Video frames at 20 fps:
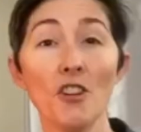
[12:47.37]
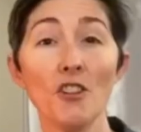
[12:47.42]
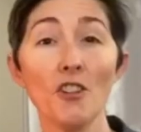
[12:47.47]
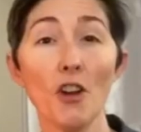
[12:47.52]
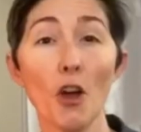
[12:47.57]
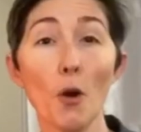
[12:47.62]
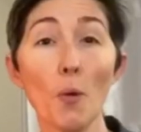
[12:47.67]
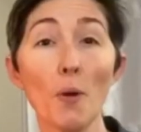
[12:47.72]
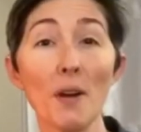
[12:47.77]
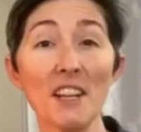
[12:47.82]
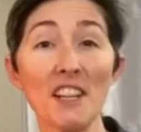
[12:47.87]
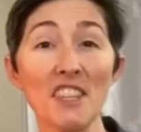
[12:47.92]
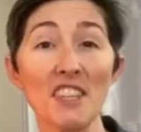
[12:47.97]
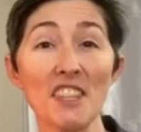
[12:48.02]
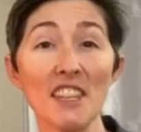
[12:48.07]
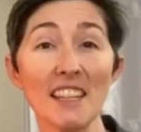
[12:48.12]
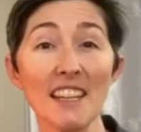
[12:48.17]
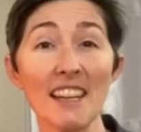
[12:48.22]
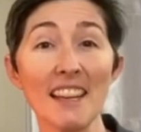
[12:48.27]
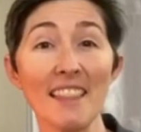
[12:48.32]
No one is
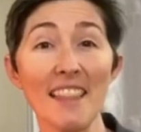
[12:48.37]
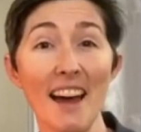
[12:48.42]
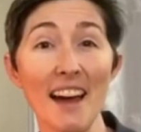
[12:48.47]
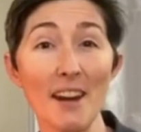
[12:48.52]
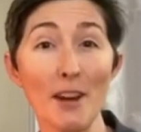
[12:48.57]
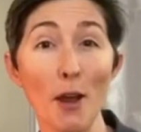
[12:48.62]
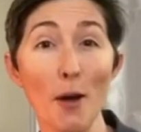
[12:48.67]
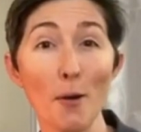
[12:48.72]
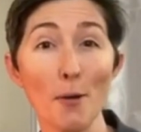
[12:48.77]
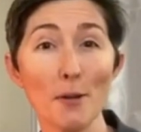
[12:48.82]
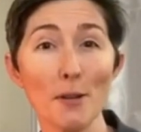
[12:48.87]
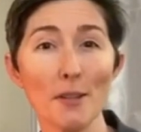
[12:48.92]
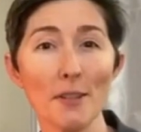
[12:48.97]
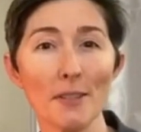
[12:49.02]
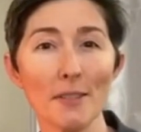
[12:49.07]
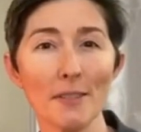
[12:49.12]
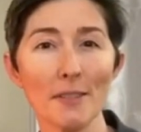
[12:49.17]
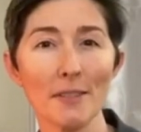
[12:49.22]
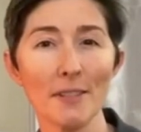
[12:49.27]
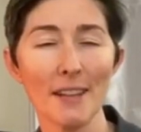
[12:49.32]
singing that note.
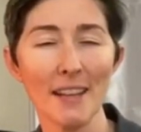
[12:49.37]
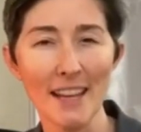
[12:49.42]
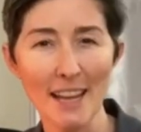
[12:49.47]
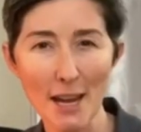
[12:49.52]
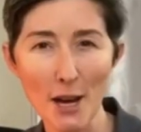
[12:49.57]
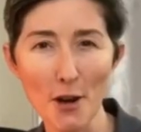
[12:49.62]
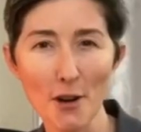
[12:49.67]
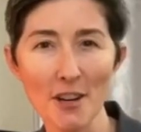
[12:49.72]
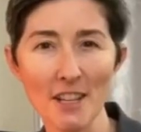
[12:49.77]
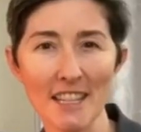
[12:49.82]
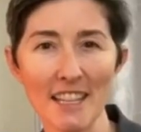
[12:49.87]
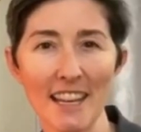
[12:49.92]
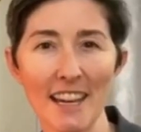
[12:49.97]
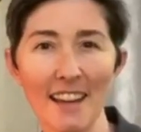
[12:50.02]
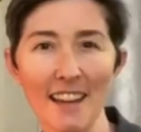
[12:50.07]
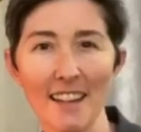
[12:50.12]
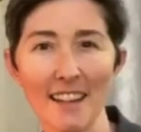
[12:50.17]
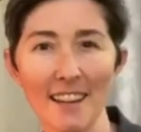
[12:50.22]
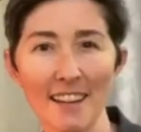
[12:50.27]
Here it is again.